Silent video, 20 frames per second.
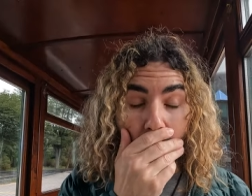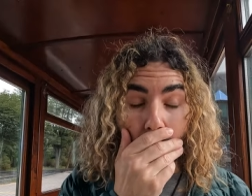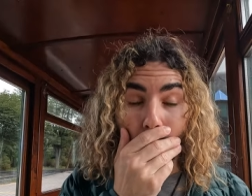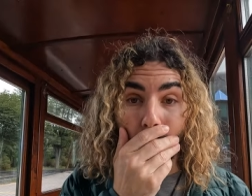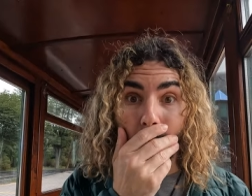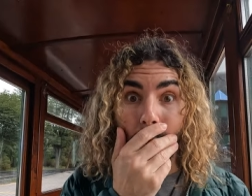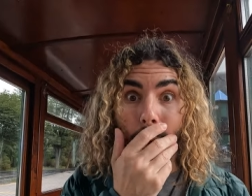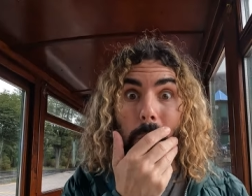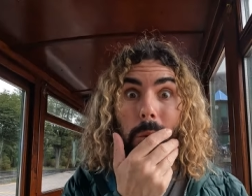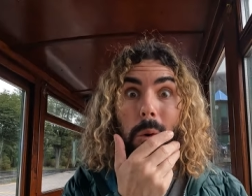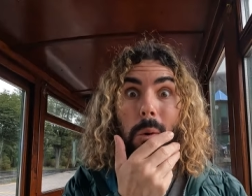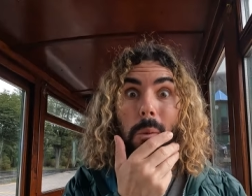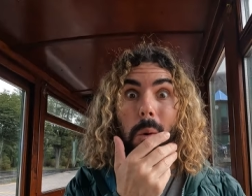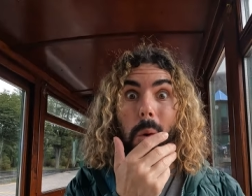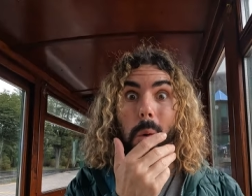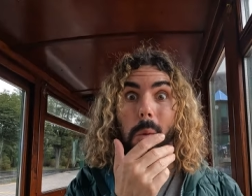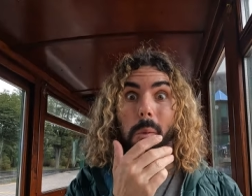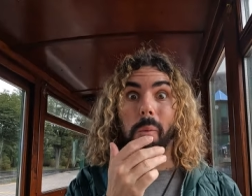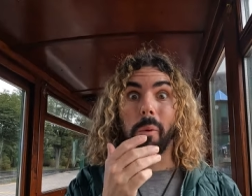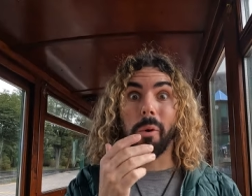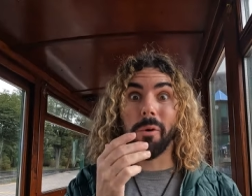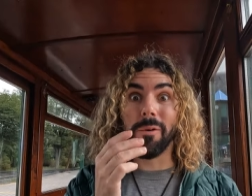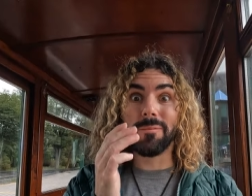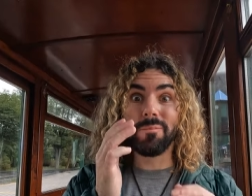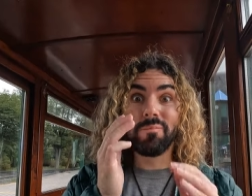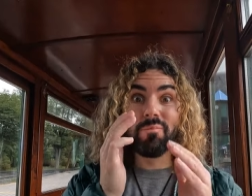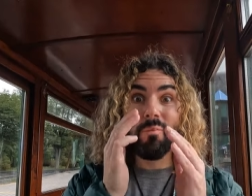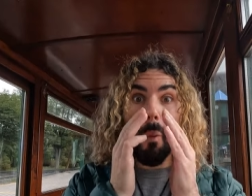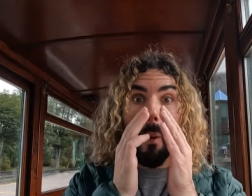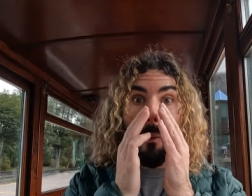Oh, whoa, whoa, whoa,
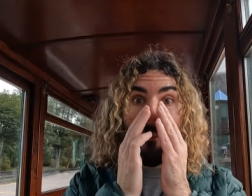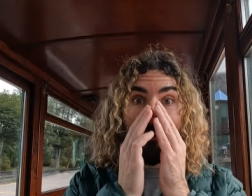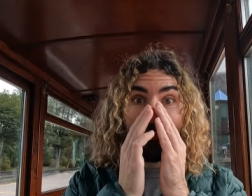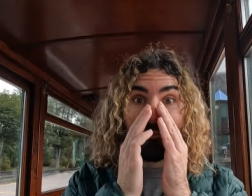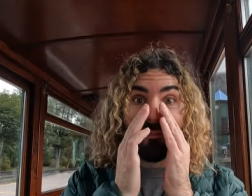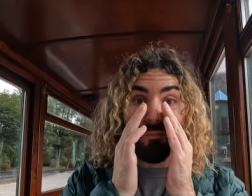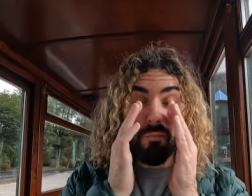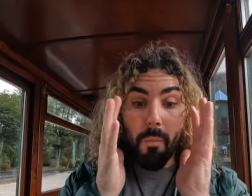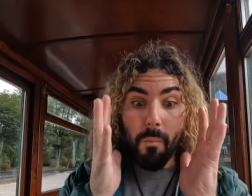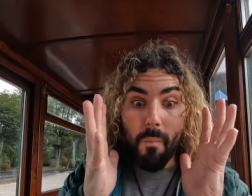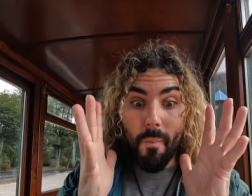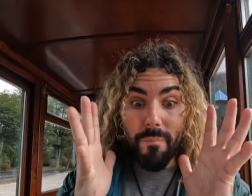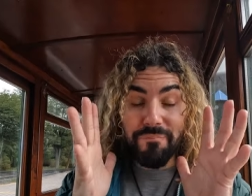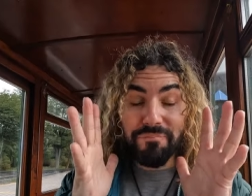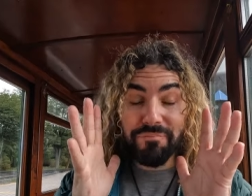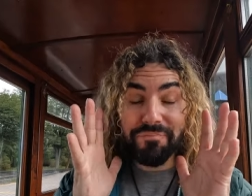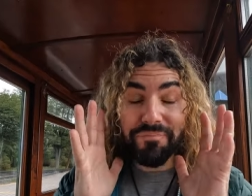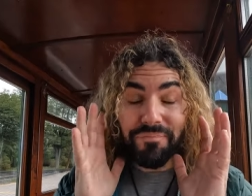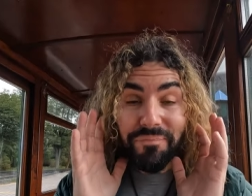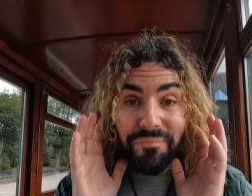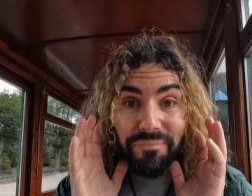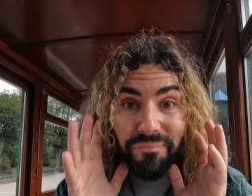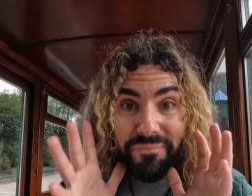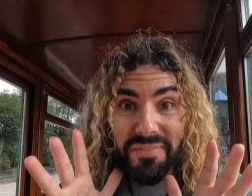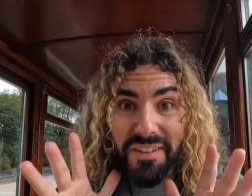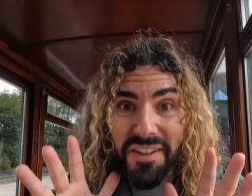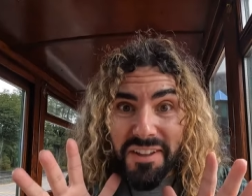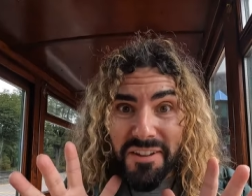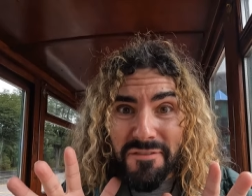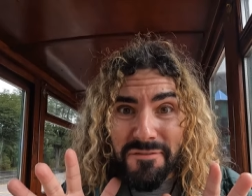
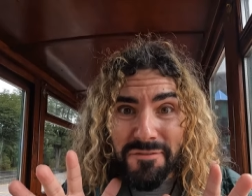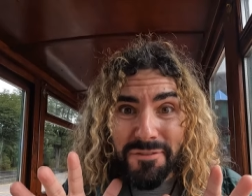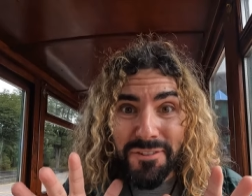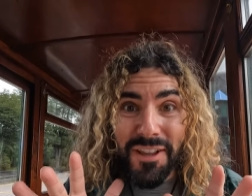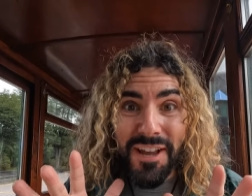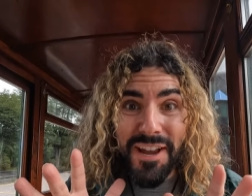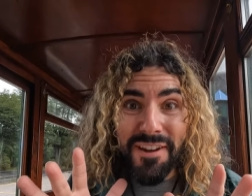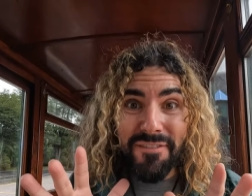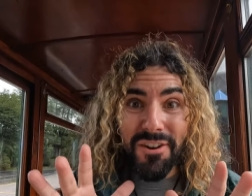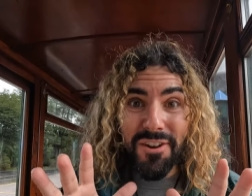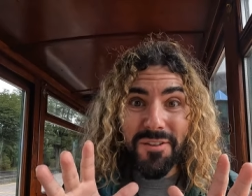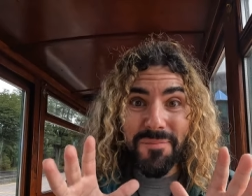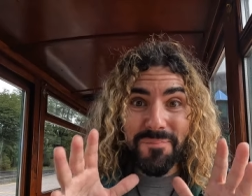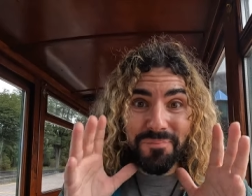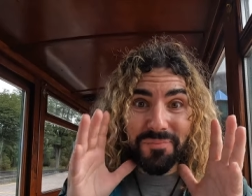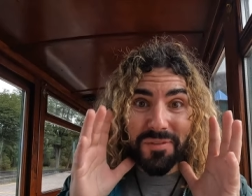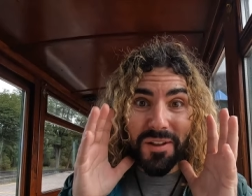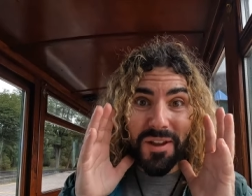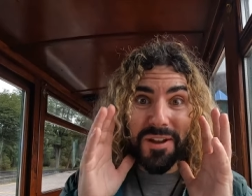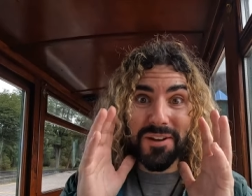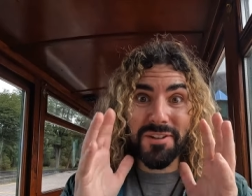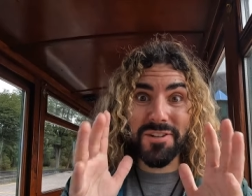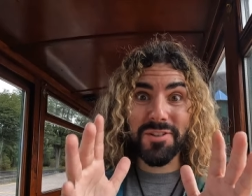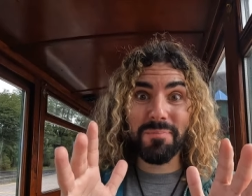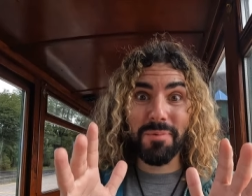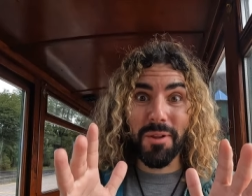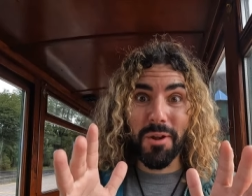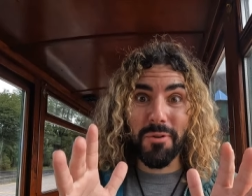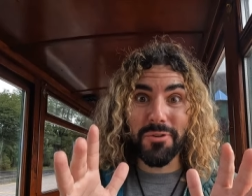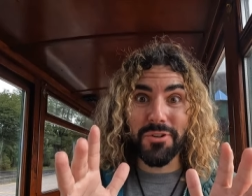whoa. Flavor
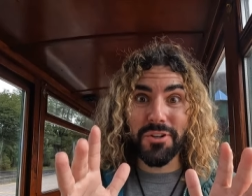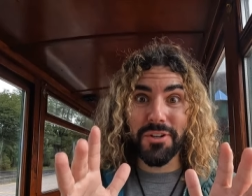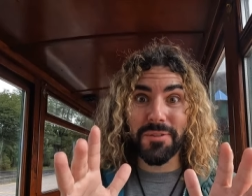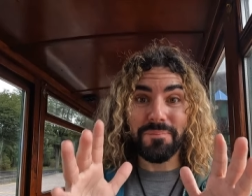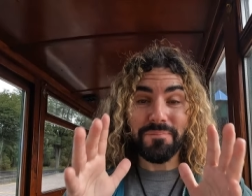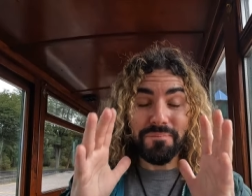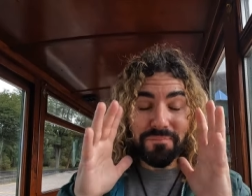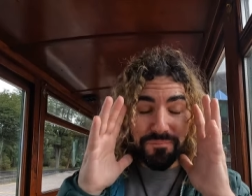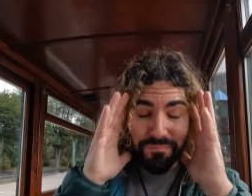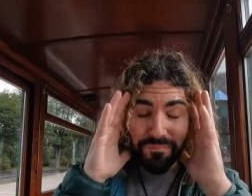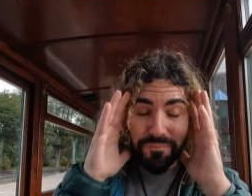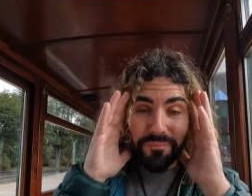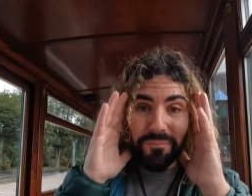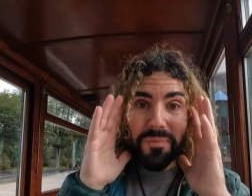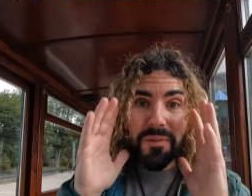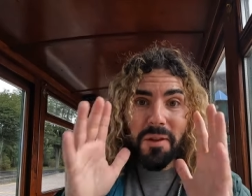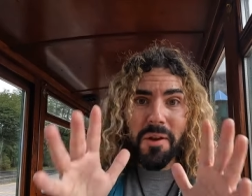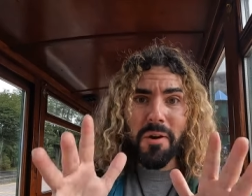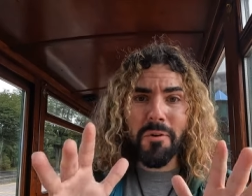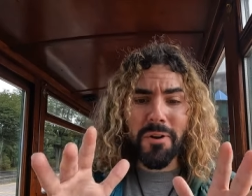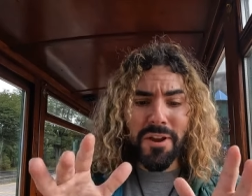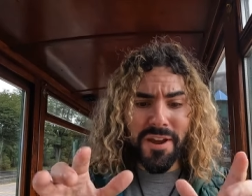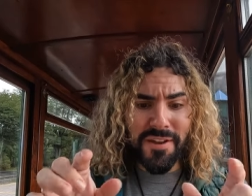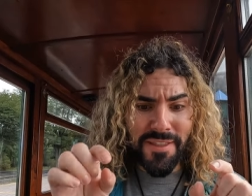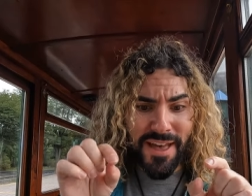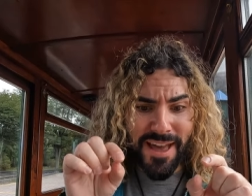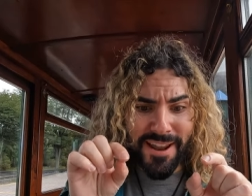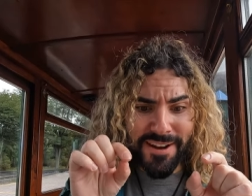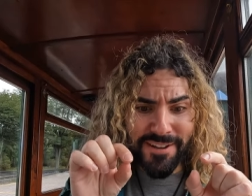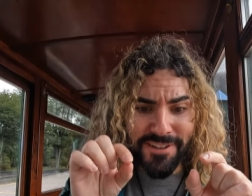explosion. Okay,
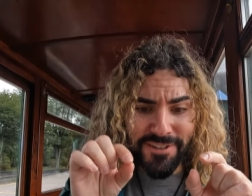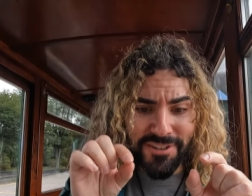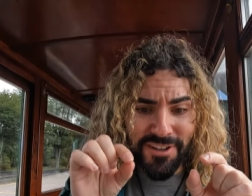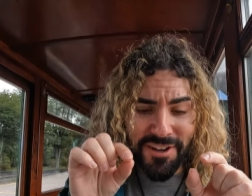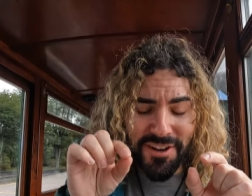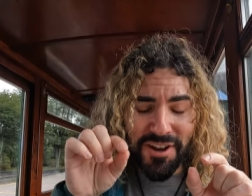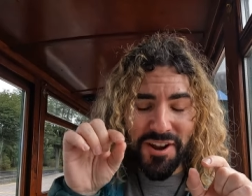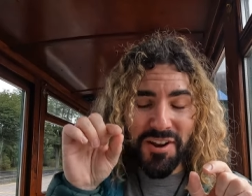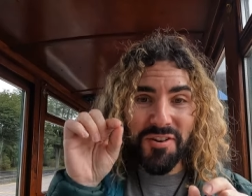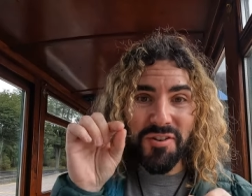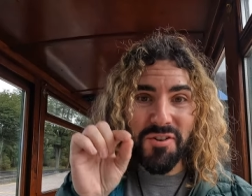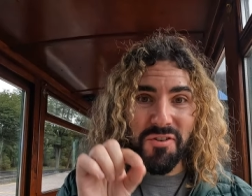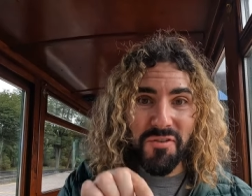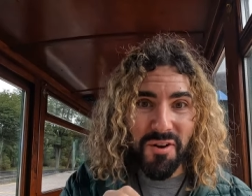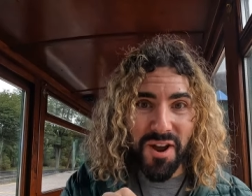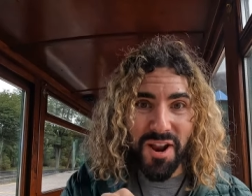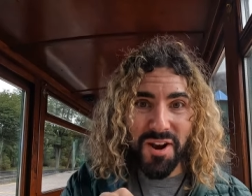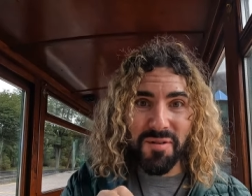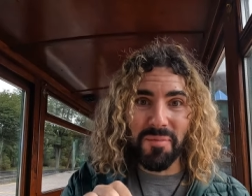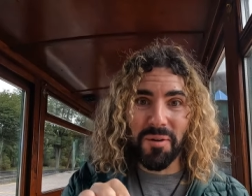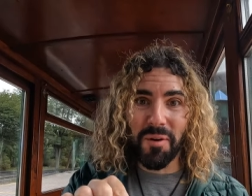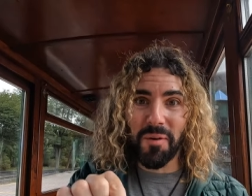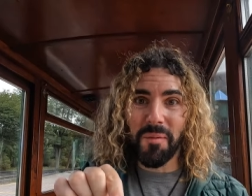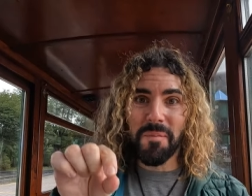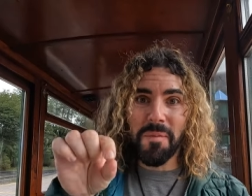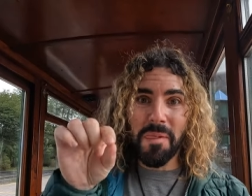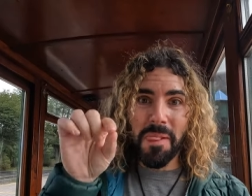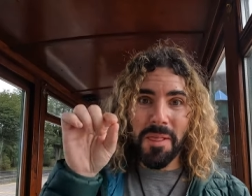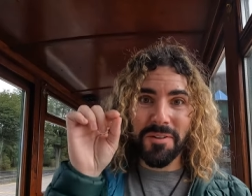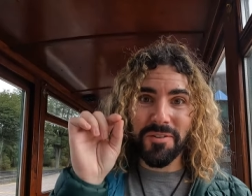that is an incredible
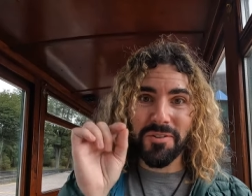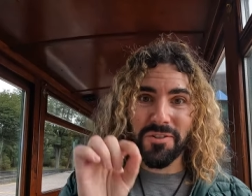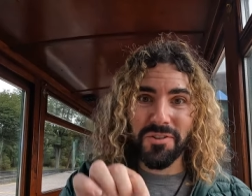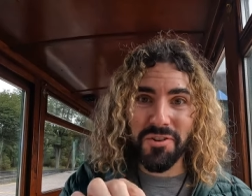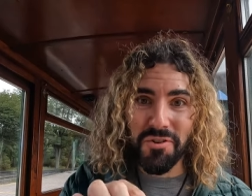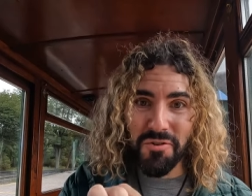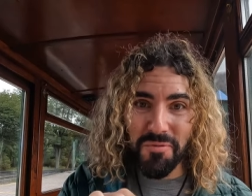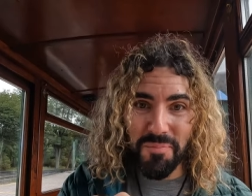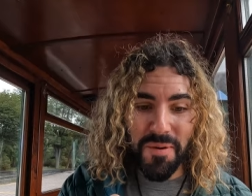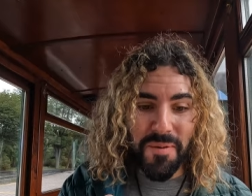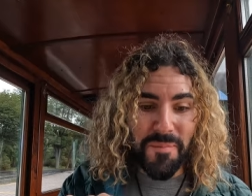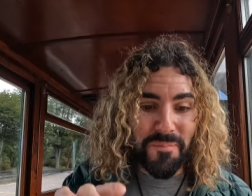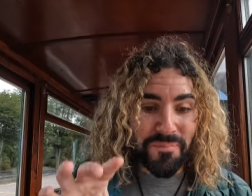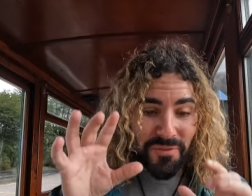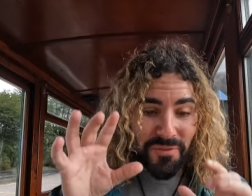soup.